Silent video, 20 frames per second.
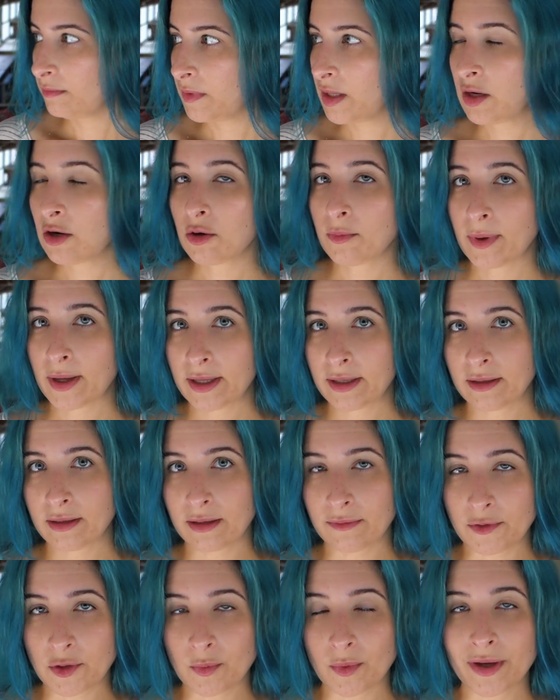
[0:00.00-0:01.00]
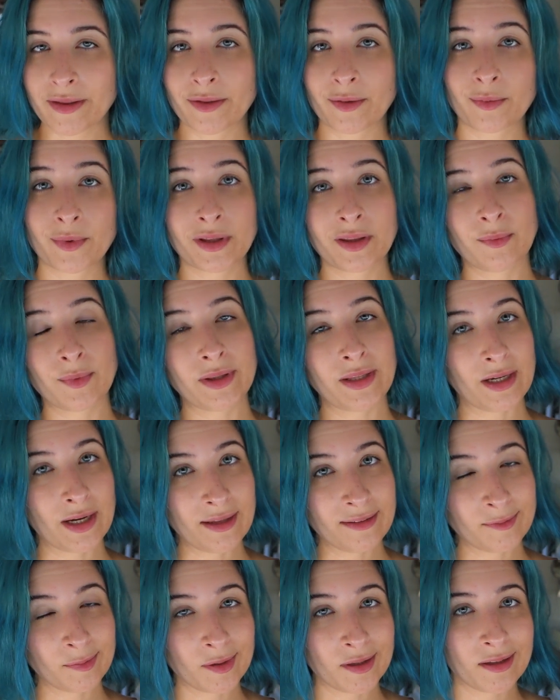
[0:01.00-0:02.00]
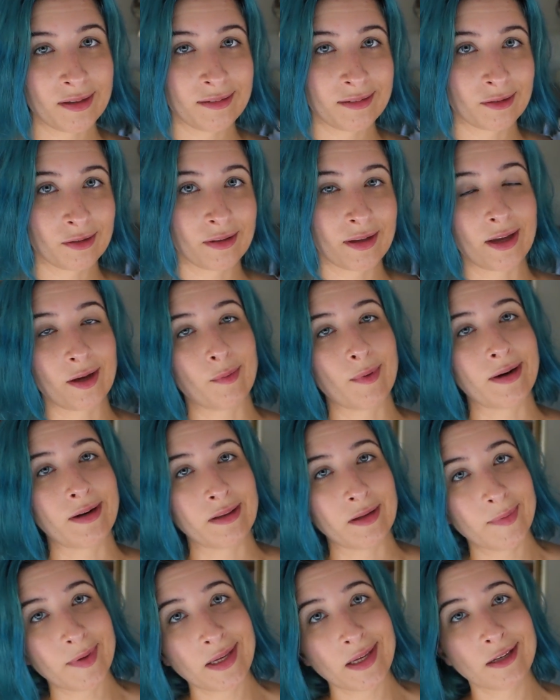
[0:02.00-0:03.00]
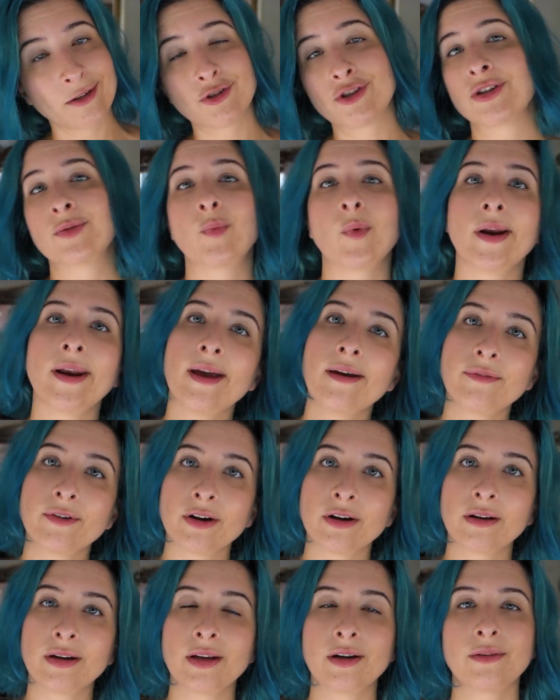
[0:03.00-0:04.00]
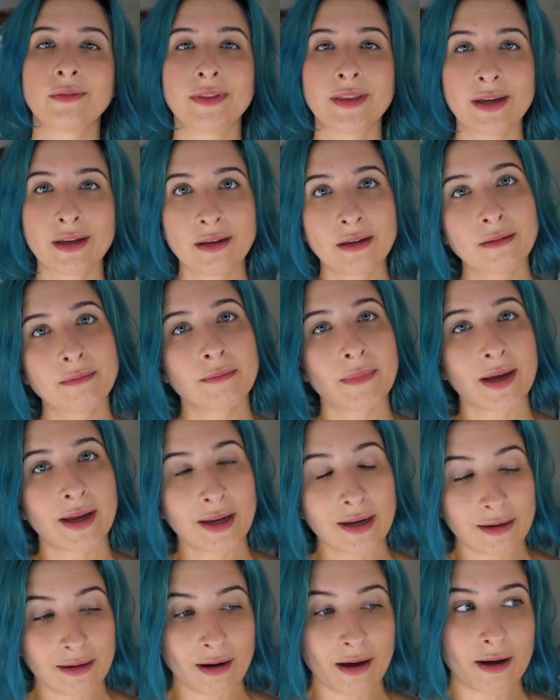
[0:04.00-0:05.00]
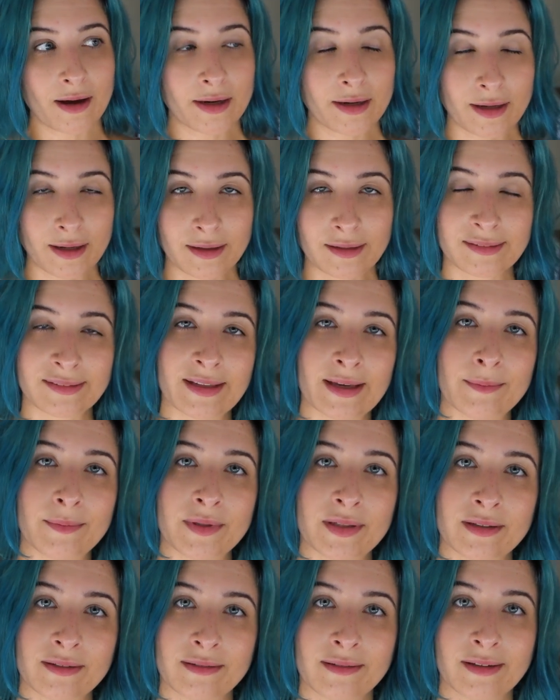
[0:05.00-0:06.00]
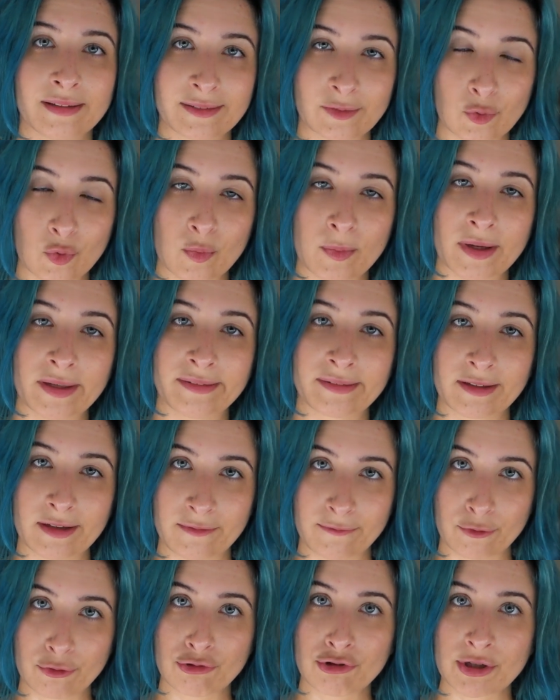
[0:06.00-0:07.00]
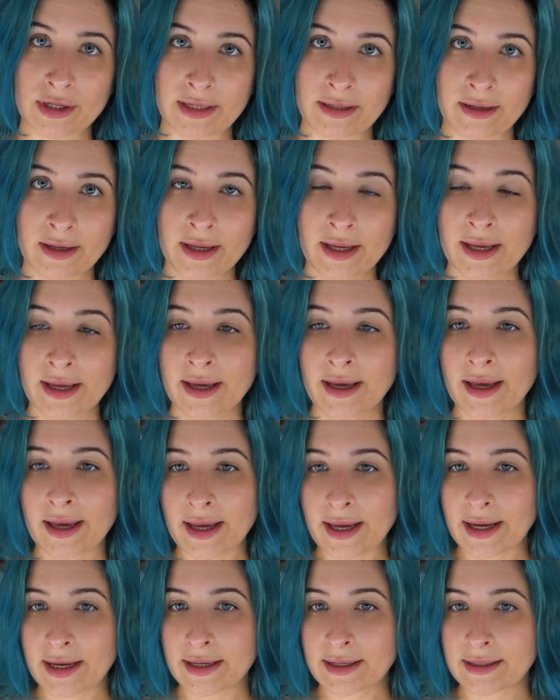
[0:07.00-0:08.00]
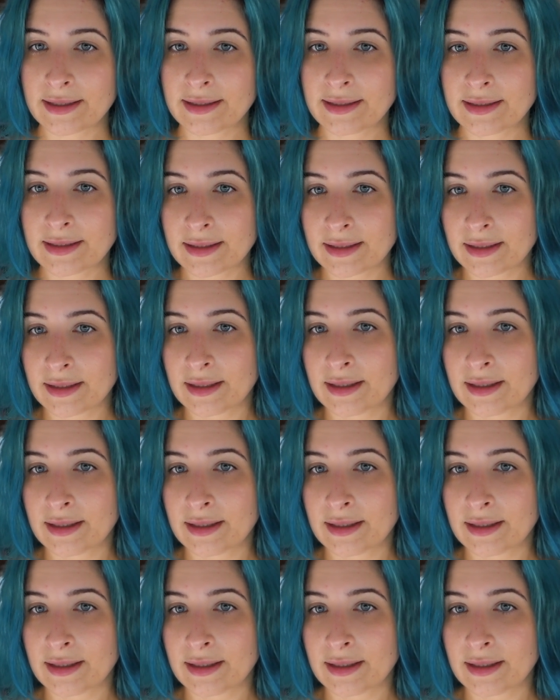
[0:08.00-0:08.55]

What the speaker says: you know, but if you want the really, really nice ones that are, like, right on the beach and whatever, you know, they might not accept a school bus conversion. And,